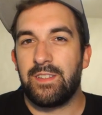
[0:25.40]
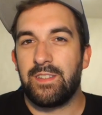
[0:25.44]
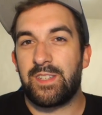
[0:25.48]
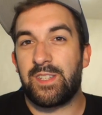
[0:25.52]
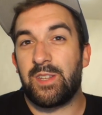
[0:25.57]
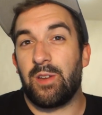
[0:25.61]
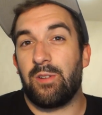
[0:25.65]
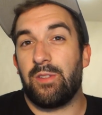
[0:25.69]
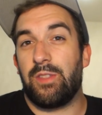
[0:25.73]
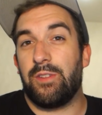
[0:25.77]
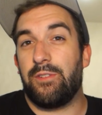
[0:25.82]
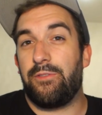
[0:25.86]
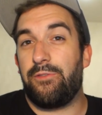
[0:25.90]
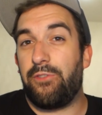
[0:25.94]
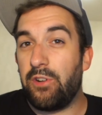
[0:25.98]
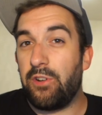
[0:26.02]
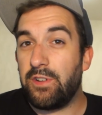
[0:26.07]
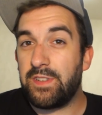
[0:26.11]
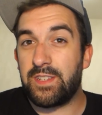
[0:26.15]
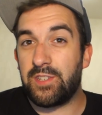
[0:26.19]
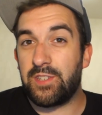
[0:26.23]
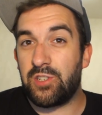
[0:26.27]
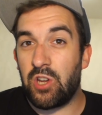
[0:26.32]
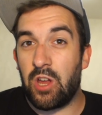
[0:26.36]
So the
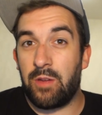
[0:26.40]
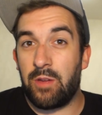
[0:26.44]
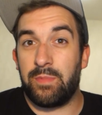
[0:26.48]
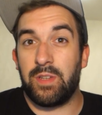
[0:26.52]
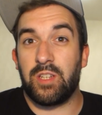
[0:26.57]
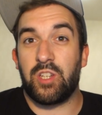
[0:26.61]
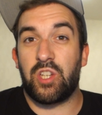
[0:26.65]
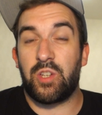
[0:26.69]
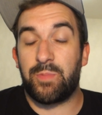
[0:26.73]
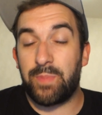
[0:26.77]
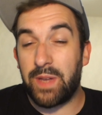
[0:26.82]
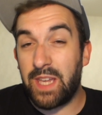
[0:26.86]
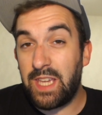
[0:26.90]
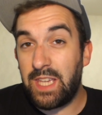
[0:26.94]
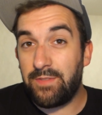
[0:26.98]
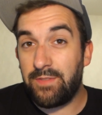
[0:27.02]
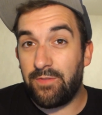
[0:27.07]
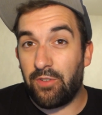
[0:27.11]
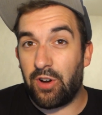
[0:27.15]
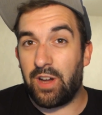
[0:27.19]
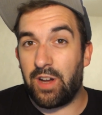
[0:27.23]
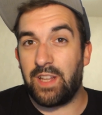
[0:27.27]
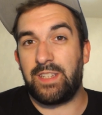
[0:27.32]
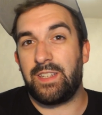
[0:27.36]
first German
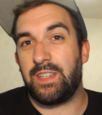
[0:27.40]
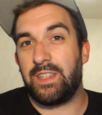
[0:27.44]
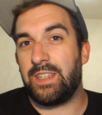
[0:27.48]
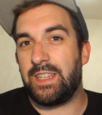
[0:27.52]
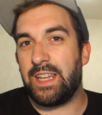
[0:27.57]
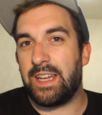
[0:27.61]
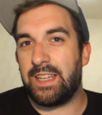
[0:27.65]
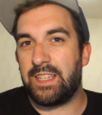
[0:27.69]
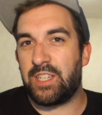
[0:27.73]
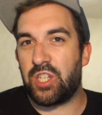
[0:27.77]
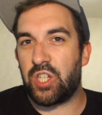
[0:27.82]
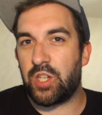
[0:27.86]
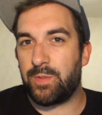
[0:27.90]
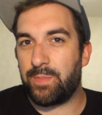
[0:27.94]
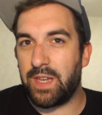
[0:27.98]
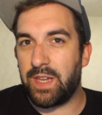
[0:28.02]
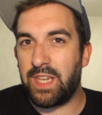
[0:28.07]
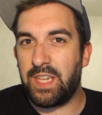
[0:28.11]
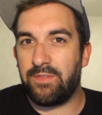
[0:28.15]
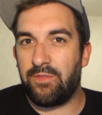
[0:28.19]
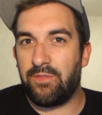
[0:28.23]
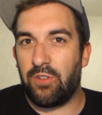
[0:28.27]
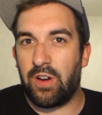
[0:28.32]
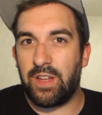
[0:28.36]
Sprichwort, das
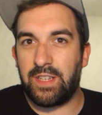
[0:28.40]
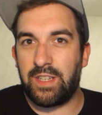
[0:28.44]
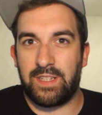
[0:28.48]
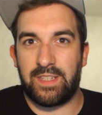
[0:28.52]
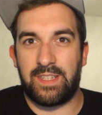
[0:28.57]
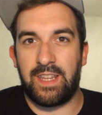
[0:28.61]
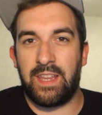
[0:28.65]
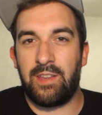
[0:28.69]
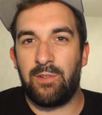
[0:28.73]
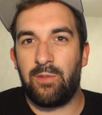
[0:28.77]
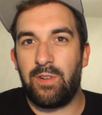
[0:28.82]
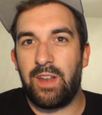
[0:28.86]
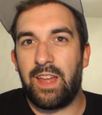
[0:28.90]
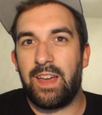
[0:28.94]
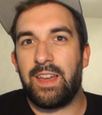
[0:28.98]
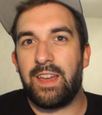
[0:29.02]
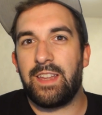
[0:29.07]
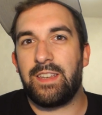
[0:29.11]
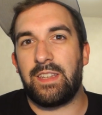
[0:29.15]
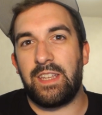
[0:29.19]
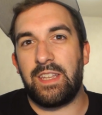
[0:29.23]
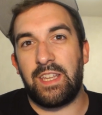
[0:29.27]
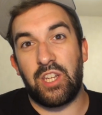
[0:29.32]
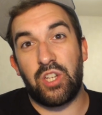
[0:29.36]
Sprichwort
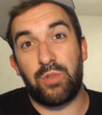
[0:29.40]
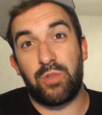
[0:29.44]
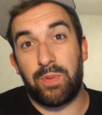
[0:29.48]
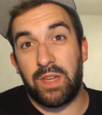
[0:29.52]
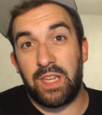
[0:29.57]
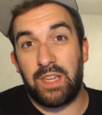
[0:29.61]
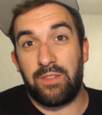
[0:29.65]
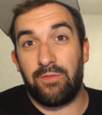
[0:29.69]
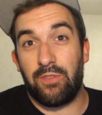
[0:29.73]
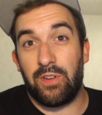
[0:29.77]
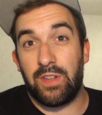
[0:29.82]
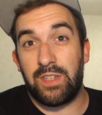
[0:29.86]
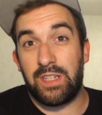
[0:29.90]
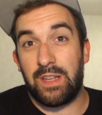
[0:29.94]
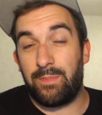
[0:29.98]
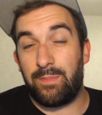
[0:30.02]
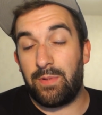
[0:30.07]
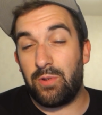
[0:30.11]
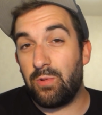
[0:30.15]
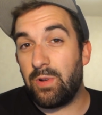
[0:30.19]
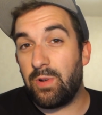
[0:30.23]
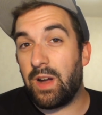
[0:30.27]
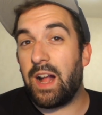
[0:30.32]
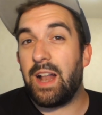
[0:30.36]
Singular, die Sprichwörter
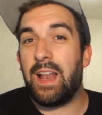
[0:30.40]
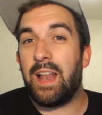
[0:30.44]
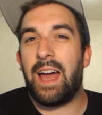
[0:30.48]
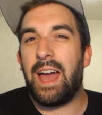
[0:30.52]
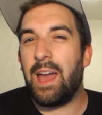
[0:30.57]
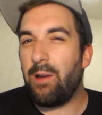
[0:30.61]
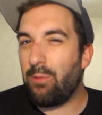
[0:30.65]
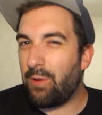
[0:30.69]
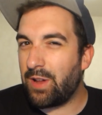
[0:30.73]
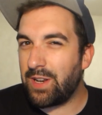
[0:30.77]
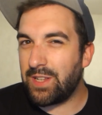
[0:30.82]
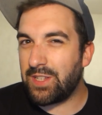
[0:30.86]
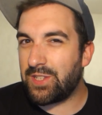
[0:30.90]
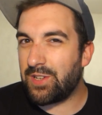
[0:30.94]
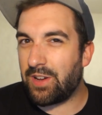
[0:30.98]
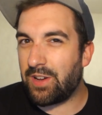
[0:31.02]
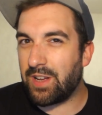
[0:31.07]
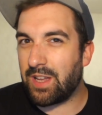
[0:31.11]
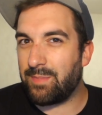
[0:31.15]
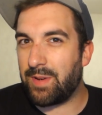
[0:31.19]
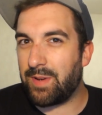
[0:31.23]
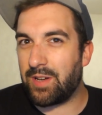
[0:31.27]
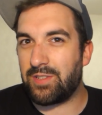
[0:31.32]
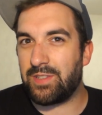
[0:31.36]
Plural, I want to
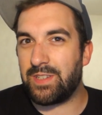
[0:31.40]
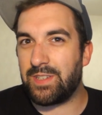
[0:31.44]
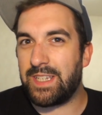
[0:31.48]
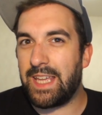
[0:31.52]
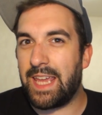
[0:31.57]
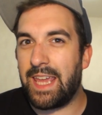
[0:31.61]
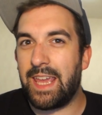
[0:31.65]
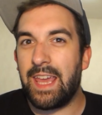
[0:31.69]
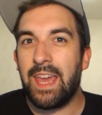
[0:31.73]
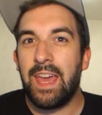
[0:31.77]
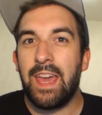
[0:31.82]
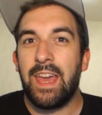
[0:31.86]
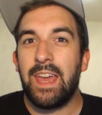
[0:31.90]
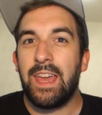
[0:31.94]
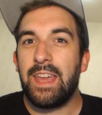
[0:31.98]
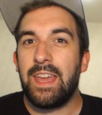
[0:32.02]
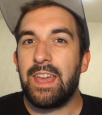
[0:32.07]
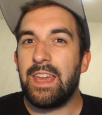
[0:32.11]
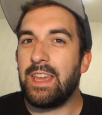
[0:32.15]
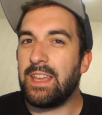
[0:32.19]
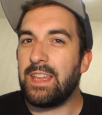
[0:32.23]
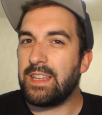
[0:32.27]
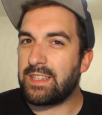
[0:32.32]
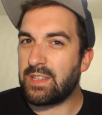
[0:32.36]
talk about today
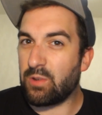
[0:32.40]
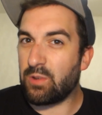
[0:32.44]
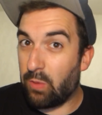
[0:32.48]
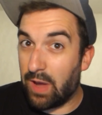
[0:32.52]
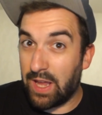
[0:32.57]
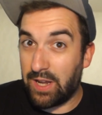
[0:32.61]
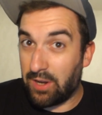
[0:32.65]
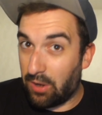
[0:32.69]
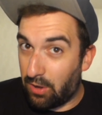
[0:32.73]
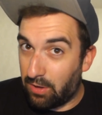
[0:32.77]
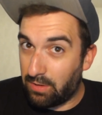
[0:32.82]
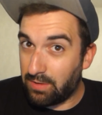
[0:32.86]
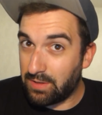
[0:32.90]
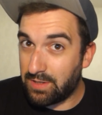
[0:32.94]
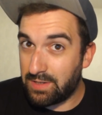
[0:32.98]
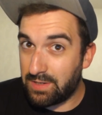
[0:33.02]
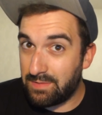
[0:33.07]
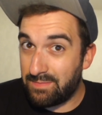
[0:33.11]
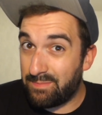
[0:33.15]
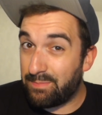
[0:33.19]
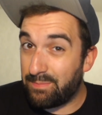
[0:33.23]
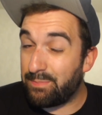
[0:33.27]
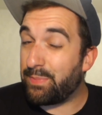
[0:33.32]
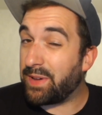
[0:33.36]
is quite
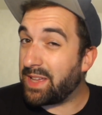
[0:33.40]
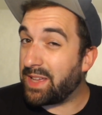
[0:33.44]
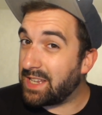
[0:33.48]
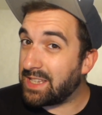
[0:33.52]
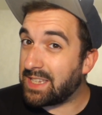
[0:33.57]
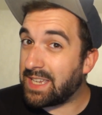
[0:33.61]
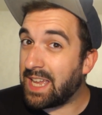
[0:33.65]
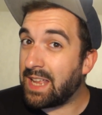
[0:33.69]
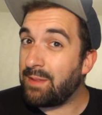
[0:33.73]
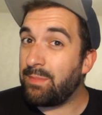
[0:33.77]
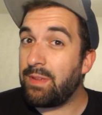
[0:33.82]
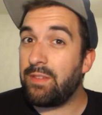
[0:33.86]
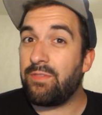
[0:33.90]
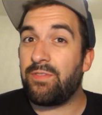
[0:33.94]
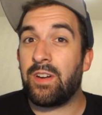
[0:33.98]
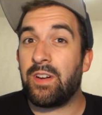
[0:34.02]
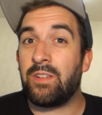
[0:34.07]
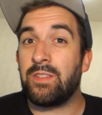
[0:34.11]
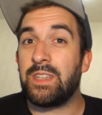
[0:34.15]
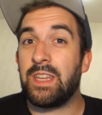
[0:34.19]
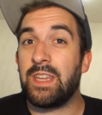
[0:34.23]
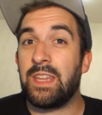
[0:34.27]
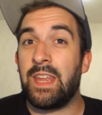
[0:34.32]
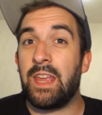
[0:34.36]
old, but it can be
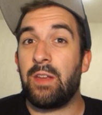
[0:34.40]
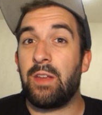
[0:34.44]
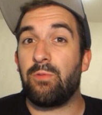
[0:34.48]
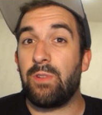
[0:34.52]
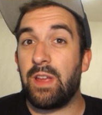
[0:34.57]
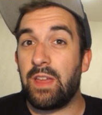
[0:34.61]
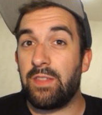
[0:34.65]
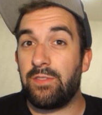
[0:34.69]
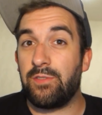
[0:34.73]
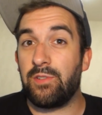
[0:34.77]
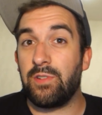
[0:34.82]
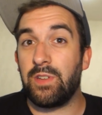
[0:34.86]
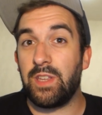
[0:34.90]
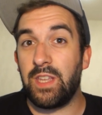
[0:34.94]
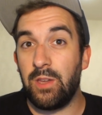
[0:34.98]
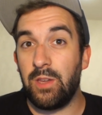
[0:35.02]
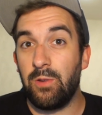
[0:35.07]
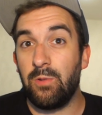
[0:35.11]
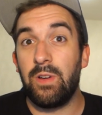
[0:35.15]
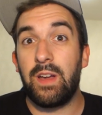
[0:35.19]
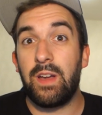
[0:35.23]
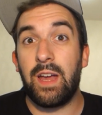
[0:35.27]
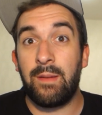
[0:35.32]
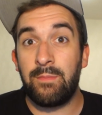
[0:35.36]
found in a rather
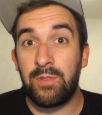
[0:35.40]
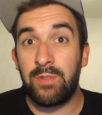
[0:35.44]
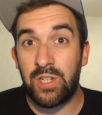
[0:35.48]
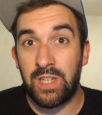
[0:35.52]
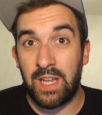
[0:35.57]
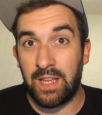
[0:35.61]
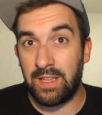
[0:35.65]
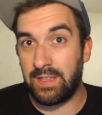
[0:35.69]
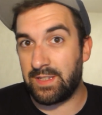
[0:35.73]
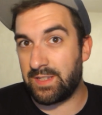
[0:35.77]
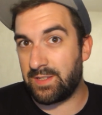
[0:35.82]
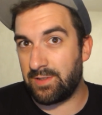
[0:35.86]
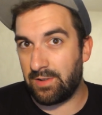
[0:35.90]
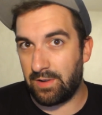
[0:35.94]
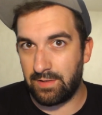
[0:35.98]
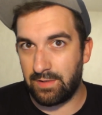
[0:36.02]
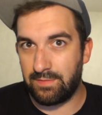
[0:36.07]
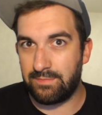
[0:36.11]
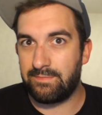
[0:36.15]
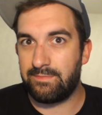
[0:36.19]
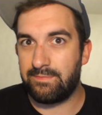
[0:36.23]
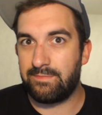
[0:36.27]
new Rammstein song.